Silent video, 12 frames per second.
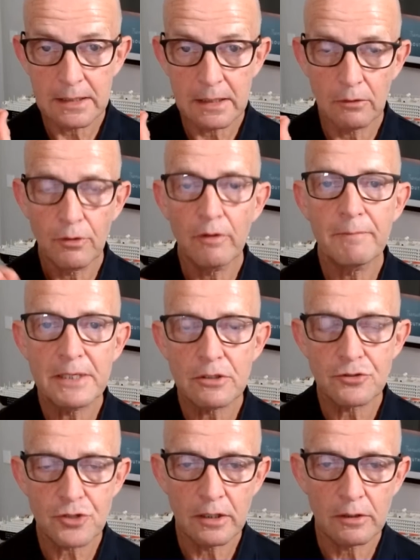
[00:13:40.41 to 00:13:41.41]
Although I've been to
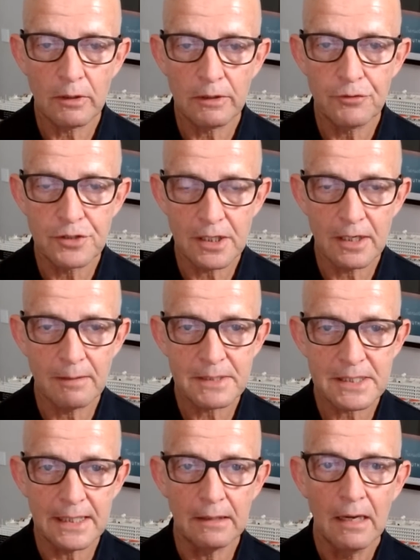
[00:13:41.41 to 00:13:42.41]
Australia quite a few times
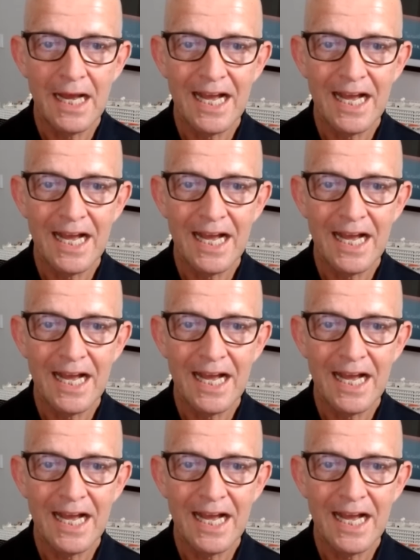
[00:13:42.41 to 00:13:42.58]
now,